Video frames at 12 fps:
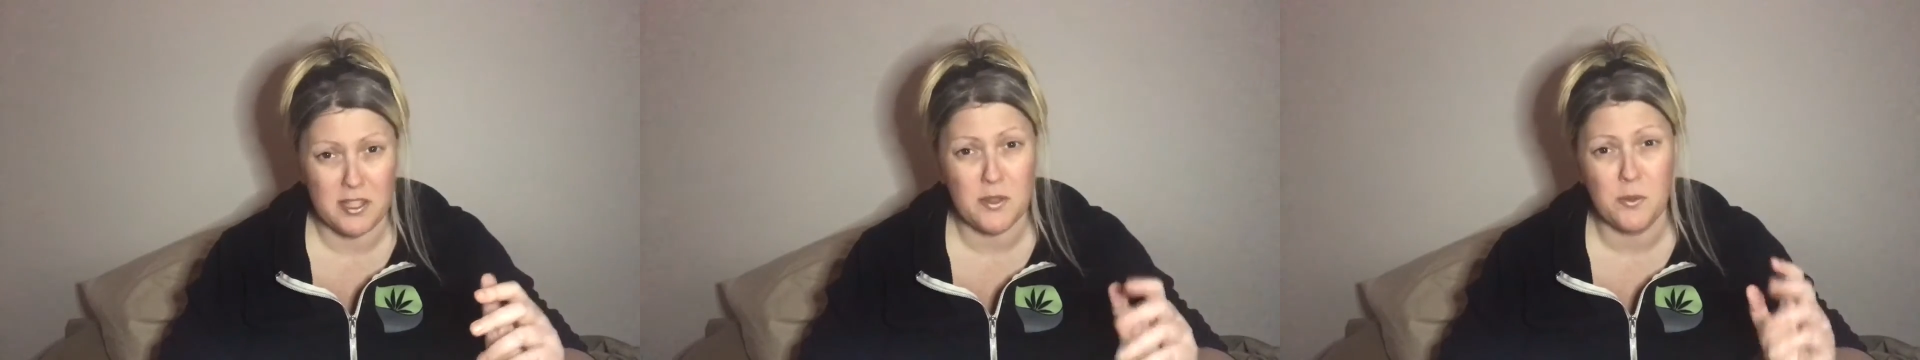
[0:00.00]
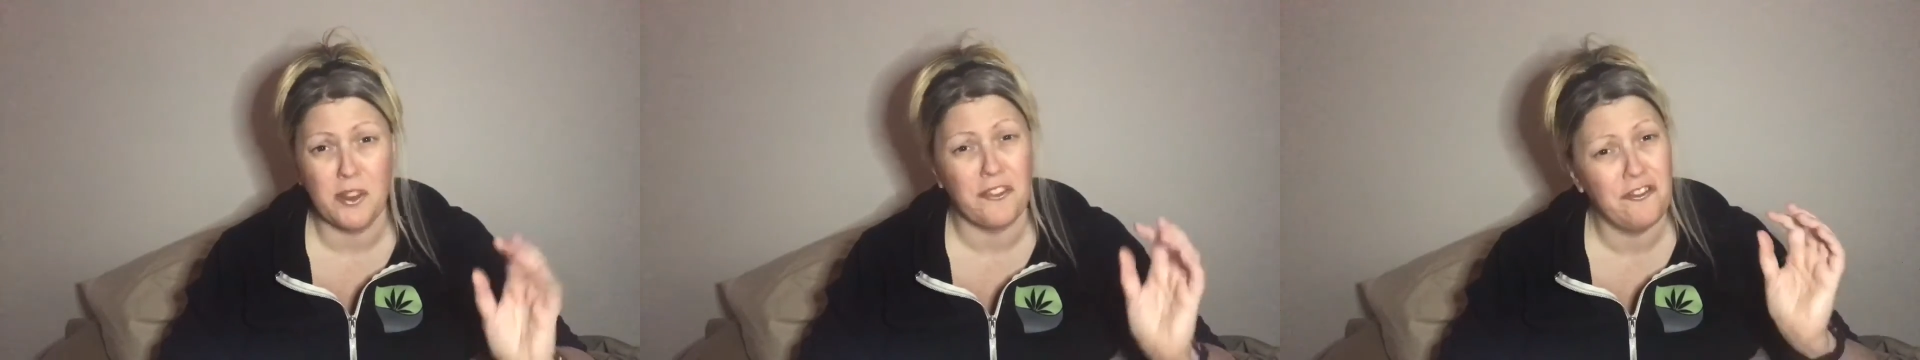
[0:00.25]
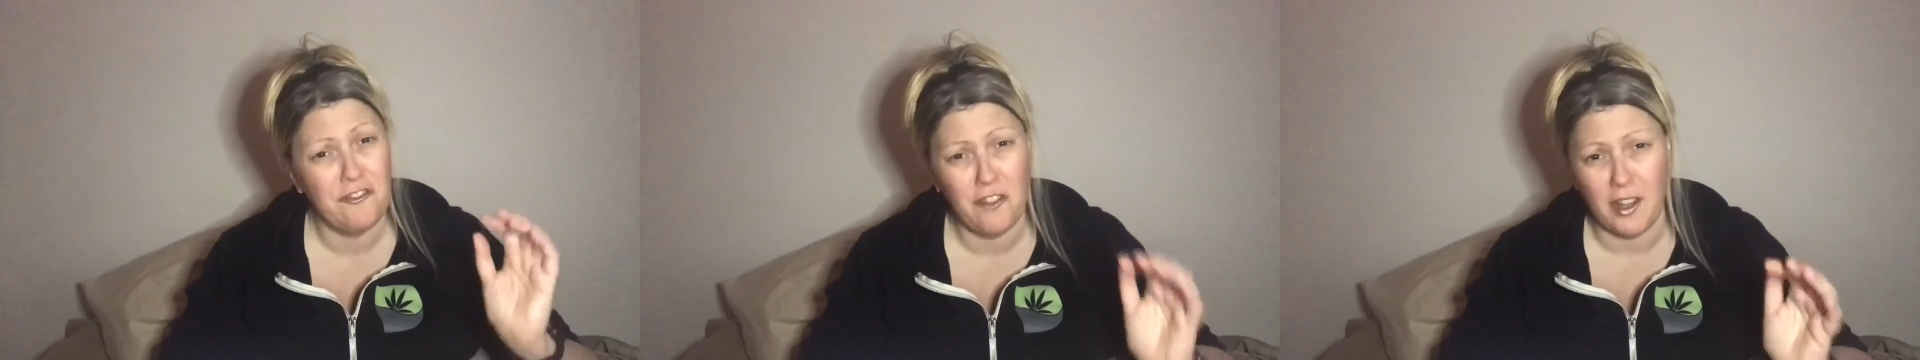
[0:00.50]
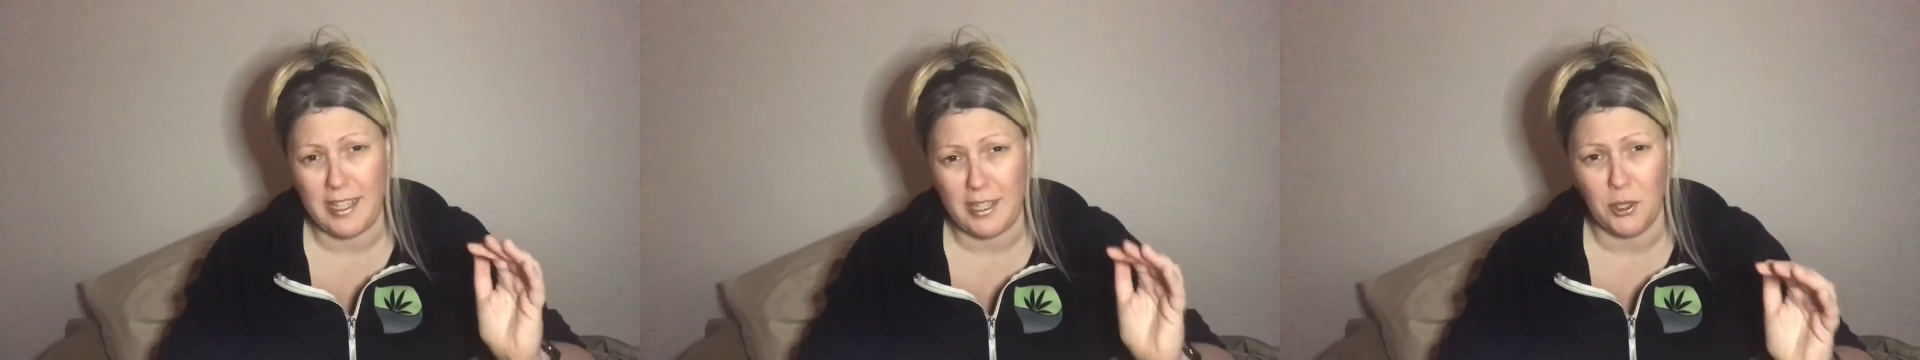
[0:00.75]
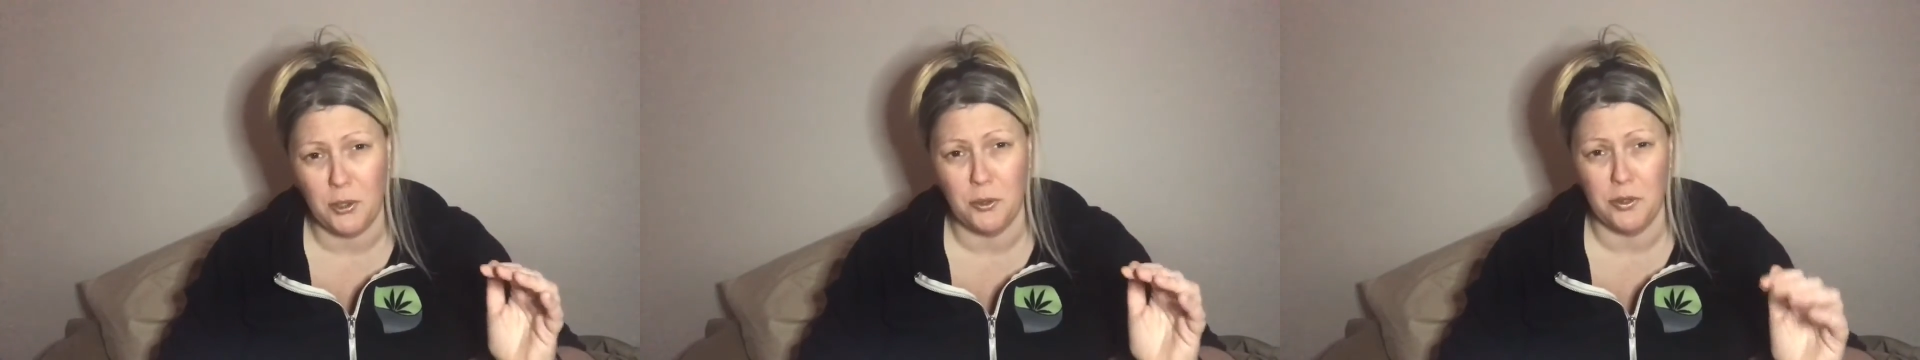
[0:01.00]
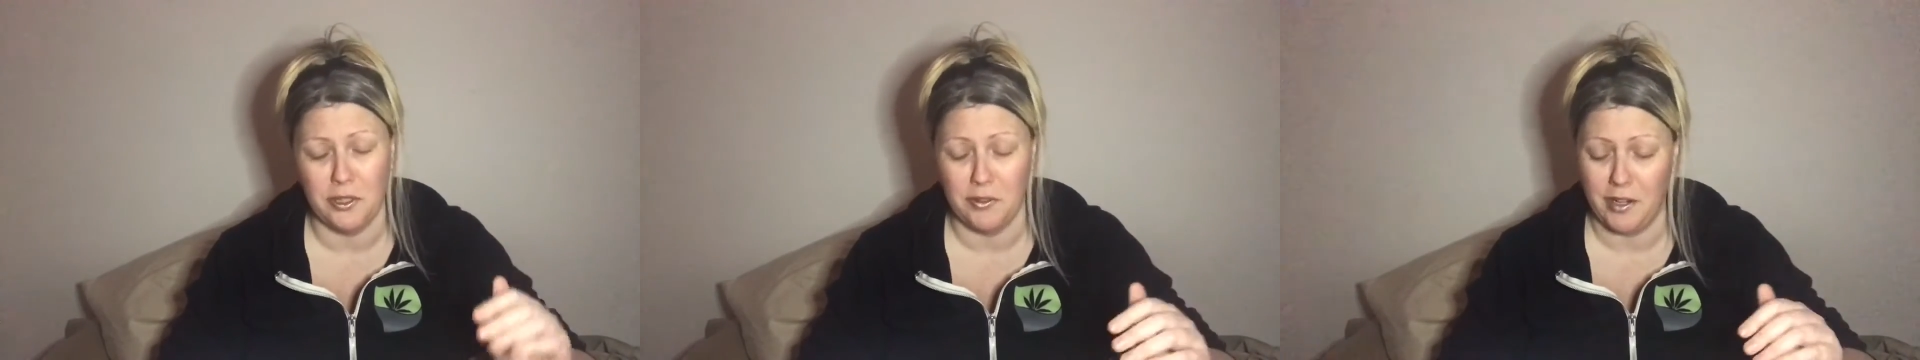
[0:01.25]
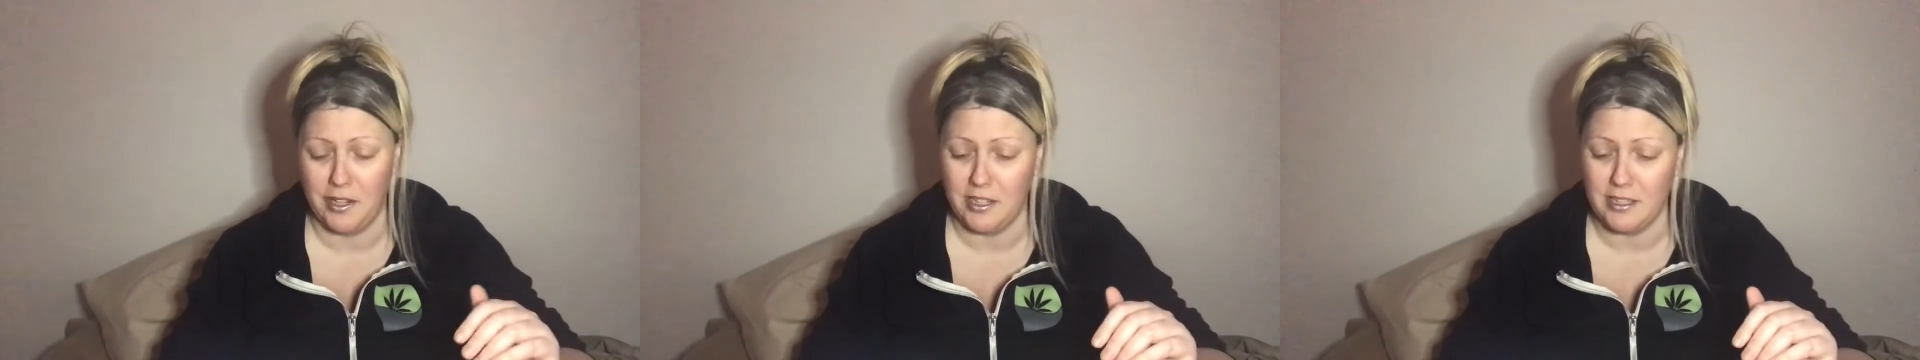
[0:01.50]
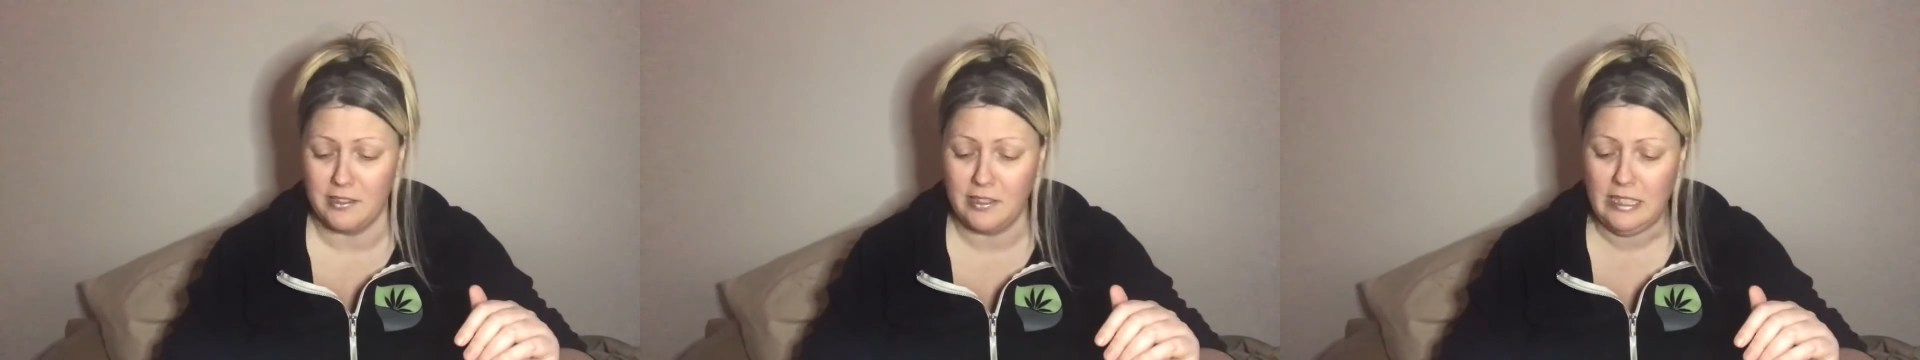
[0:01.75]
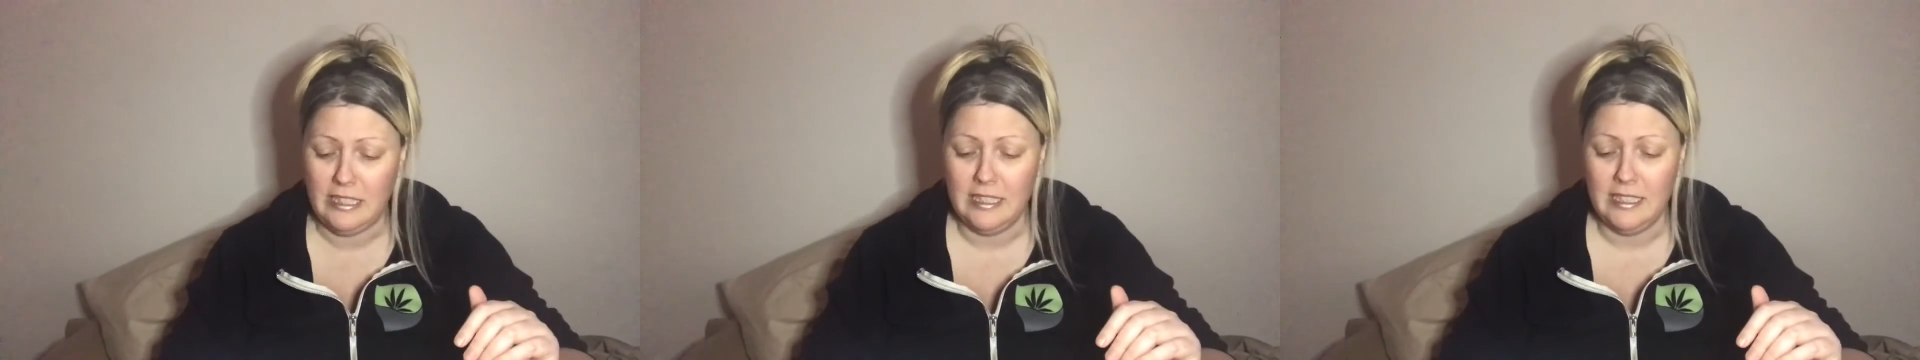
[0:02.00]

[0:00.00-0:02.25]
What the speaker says: It's really fucking cold here right now.